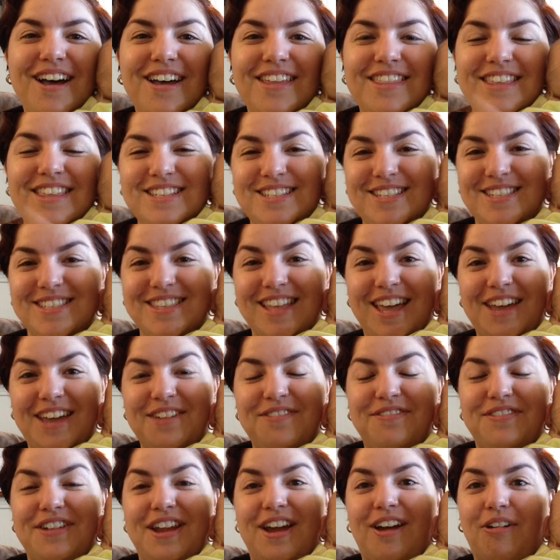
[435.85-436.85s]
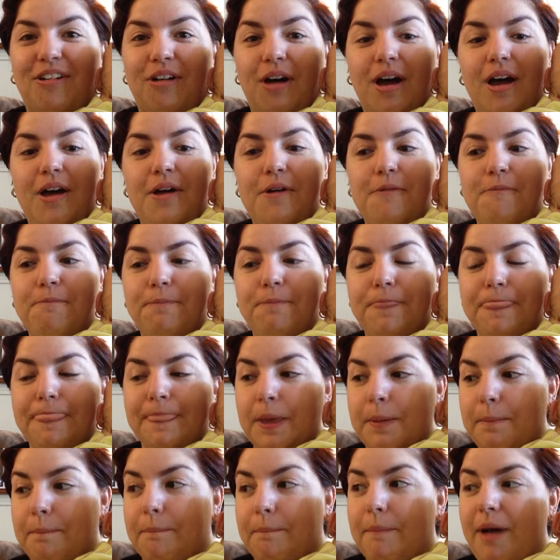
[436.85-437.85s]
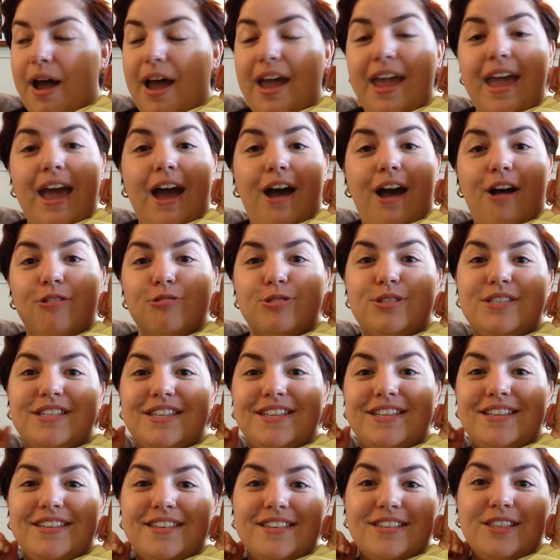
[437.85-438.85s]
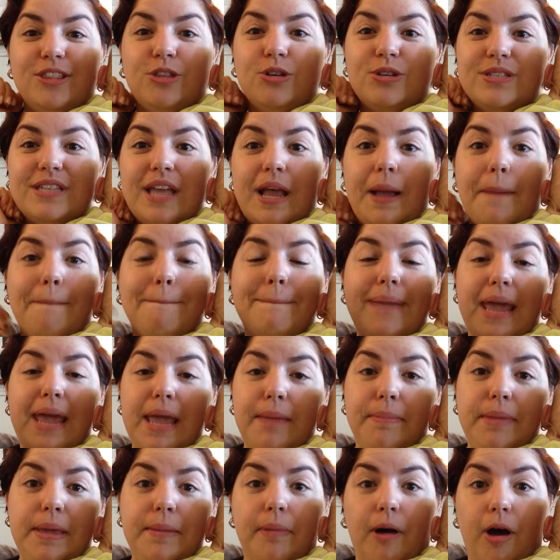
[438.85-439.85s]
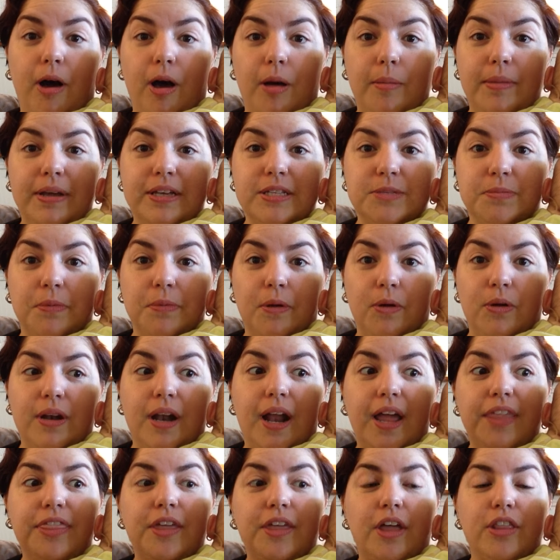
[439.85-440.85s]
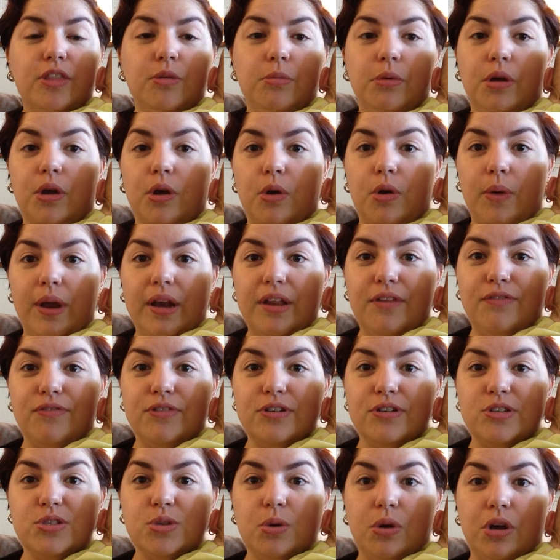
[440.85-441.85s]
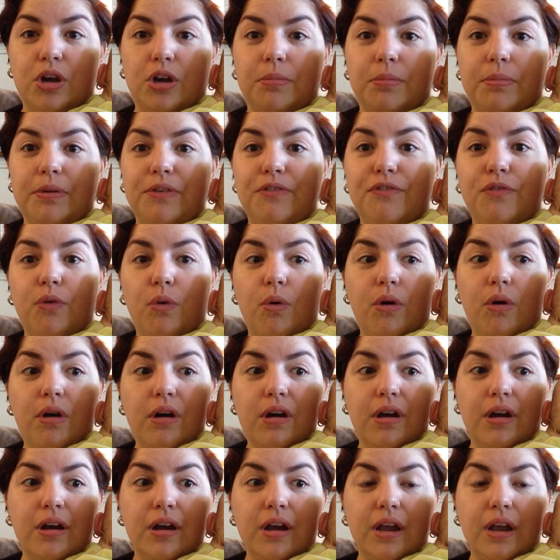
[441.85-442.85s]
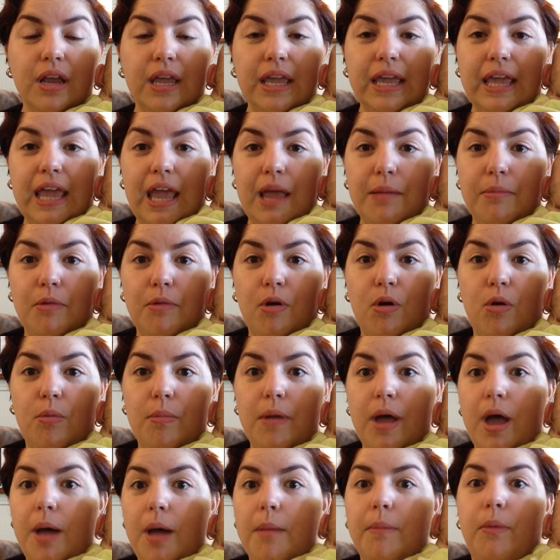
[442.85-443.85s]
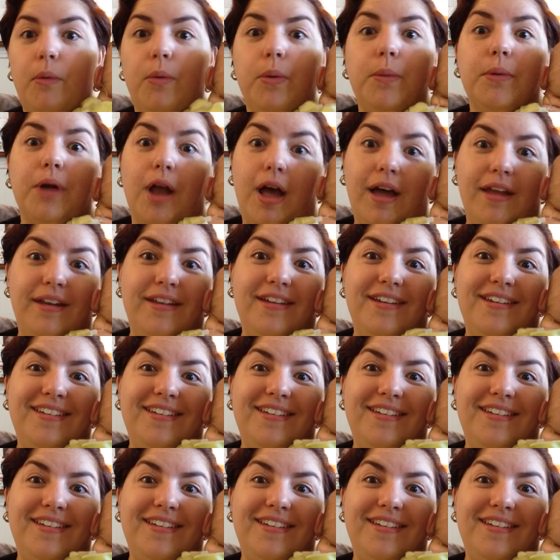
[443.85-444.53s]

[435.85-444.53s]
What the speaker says: this is life now. My house looks like a baby bomb exploded. I thought that we were ready for Sawyer before he came home, but we were not.